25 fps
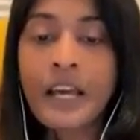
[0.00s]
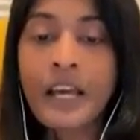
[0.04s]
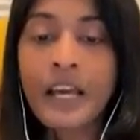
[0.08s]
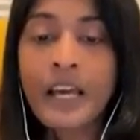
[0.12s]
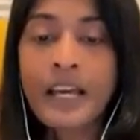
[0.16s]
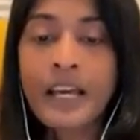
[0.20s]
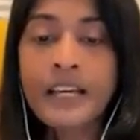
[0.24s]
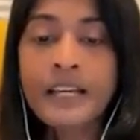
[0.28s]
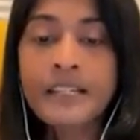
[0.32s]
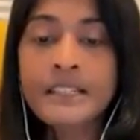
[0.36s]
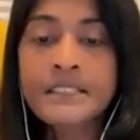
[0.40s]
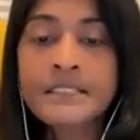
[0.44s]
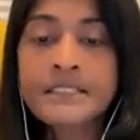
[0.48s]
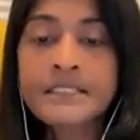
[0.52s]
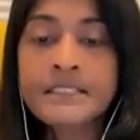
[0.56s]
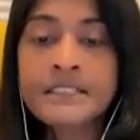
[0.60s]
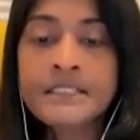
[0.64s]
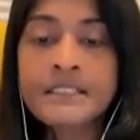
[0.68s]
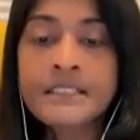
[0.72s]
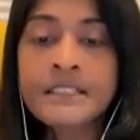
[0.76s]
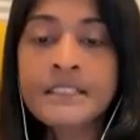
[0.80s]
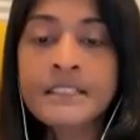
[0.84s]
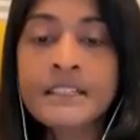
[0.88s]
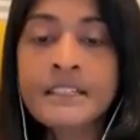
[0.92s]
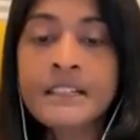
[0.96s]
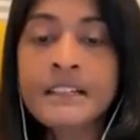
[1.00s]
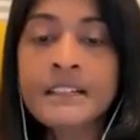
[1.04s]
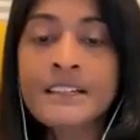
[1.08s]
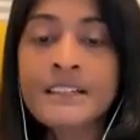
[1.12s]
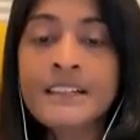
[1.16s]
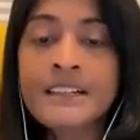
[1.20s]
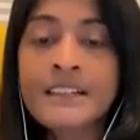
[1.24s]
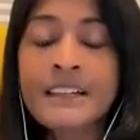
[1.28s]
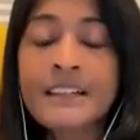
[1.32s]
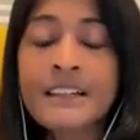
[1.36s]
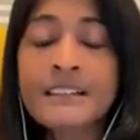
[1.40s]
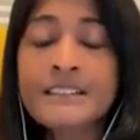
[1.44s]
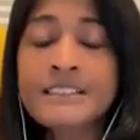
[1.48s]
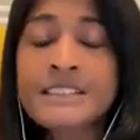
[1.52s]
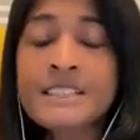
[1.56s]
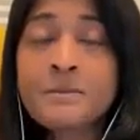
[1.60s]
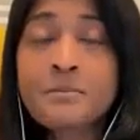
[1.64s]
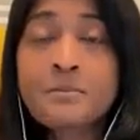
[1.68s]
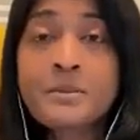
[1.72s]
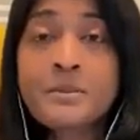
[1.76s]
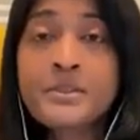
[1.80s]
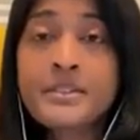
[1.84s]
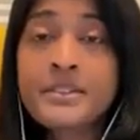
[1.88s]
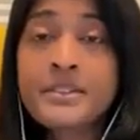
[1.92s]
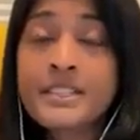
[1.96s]
And
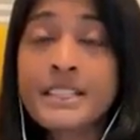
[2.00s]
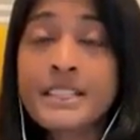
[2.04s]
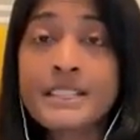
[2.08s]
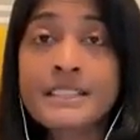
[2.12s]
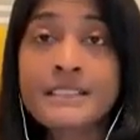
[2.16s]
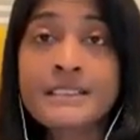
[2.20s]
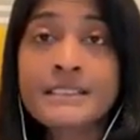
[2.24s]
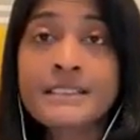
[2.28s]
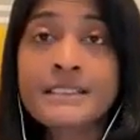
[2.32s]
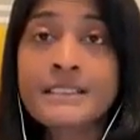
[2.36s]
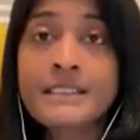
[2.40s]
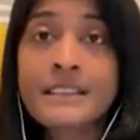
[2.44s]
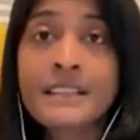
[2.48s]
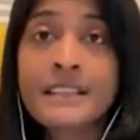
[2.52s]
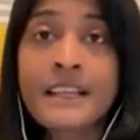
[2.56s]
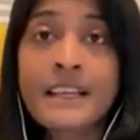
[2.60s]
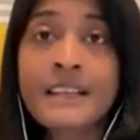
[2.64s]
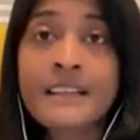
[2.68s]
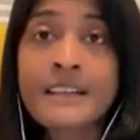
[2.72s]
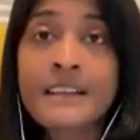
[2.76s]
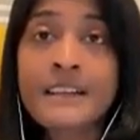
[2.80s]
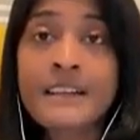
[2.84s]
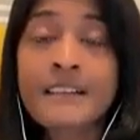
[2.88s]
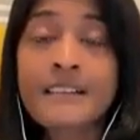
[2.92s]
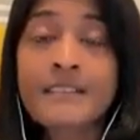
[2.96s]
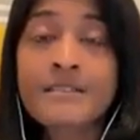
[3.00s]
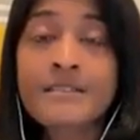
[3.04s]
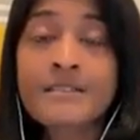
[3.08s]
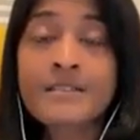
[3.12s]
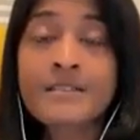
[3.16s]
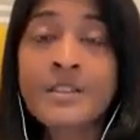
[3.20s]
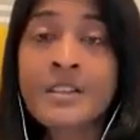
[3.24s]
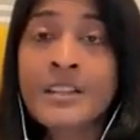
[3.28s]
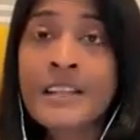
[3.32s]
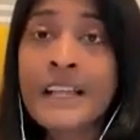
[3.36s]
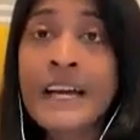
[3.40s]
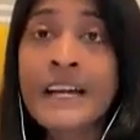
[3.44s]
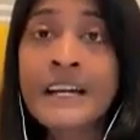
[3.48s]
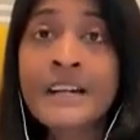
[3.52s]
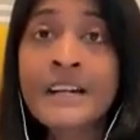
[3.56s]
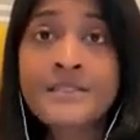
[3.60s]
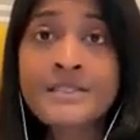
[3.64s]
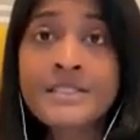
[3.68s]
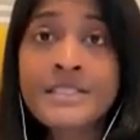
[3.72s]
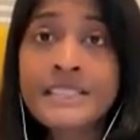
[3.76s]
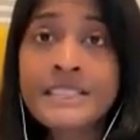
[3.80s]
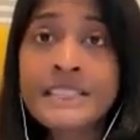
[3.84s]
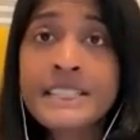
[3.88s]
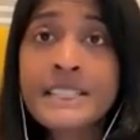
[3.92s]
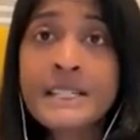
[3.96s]
simple things like your lack
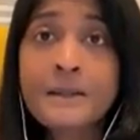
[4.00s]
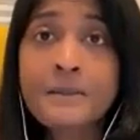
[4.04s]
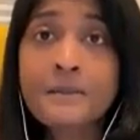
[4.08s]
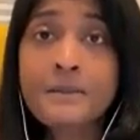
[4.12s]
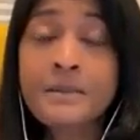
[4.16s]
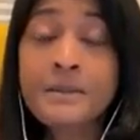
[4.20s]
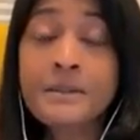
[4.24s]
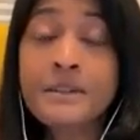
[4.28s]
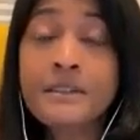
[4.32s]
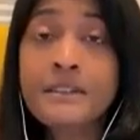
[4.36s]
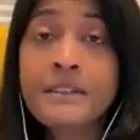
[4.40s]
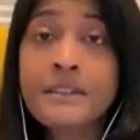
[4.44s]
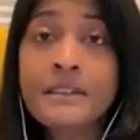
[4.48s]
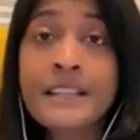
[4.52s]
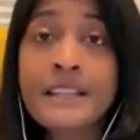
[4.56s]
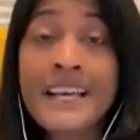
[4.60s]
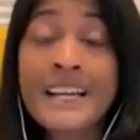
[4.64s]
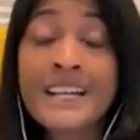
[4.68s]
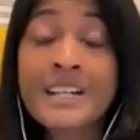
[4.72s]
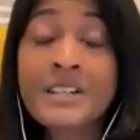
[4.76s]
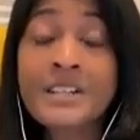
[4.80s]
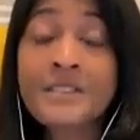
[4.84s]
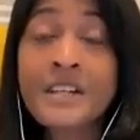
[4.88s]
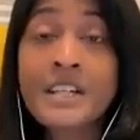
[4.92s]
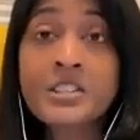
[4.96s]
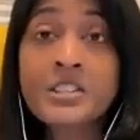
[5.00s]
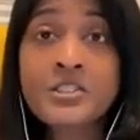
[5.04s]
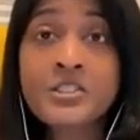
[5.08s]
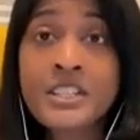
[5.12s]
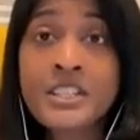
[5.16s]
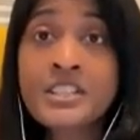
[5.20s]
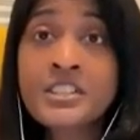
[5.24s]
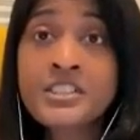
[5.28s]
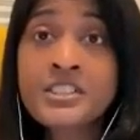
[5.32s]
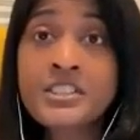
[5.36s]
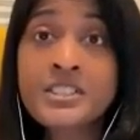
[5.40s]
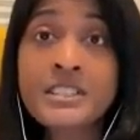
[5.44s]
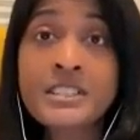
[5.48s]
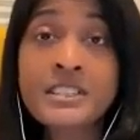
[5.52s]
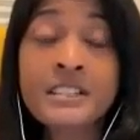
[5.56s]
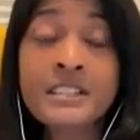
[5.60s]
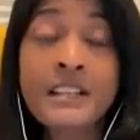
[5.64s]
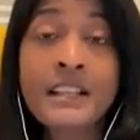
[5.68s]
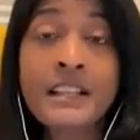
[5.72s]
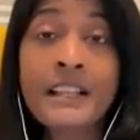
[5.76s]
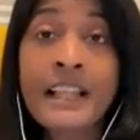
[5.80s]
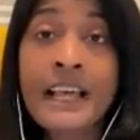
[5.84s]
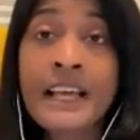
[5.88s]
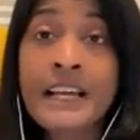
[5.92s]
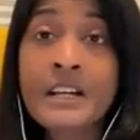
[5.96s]
of sleep, lack of hydration,
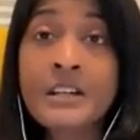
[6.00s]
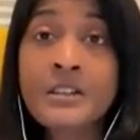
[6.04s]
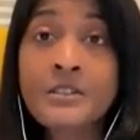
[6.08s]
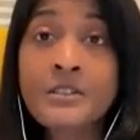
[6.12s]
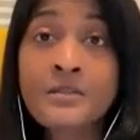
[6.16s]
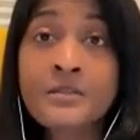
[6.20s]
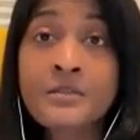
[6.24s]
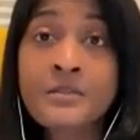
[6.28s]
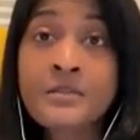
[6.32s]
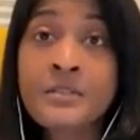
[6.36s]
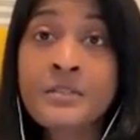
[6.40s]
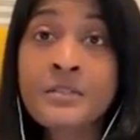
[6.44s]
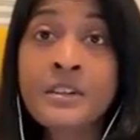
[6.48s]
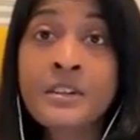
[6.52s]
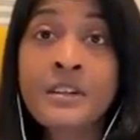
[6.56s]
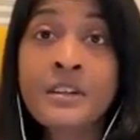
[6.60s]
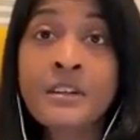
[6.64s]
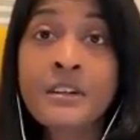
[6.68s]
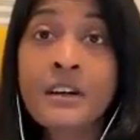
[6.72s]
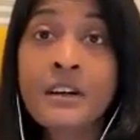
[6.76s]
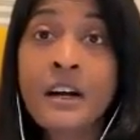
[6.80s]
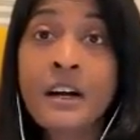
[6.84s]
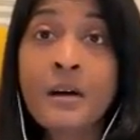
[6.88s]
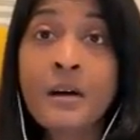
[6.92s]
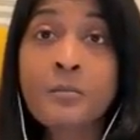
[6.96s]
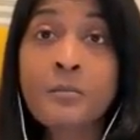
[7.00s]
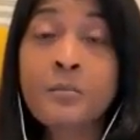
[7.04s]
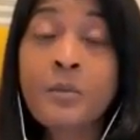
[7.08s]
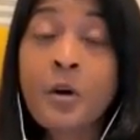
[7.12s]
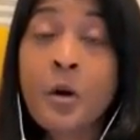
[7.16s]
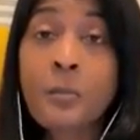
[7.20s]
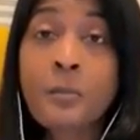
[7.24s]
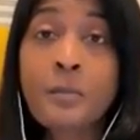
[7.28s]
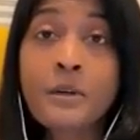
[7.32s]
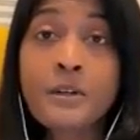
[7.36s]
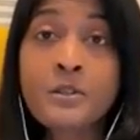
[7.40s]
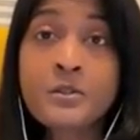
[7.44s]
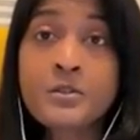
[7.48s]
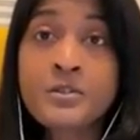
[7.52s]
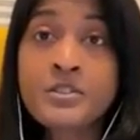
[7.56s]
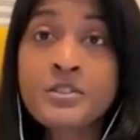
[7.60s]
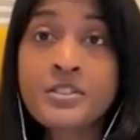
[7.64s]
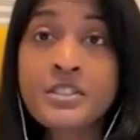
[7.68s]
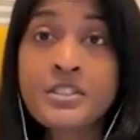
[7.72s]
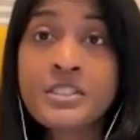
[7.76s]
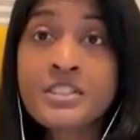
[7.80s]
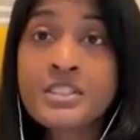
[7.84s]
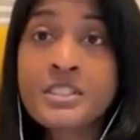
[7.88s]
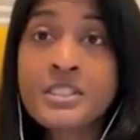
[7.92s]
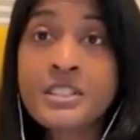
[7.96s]
lack of proper
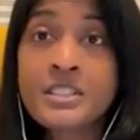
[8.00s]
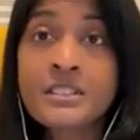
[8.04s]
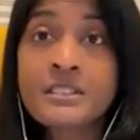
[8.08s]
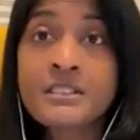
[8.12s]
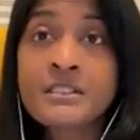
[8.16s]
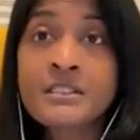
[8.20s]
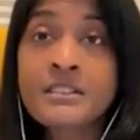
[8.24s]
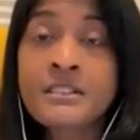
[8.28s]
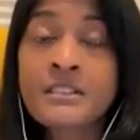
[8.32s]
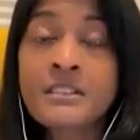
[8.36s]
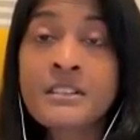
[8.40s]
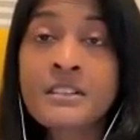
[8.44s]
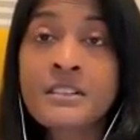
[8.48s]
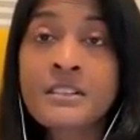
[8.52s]
nutrition,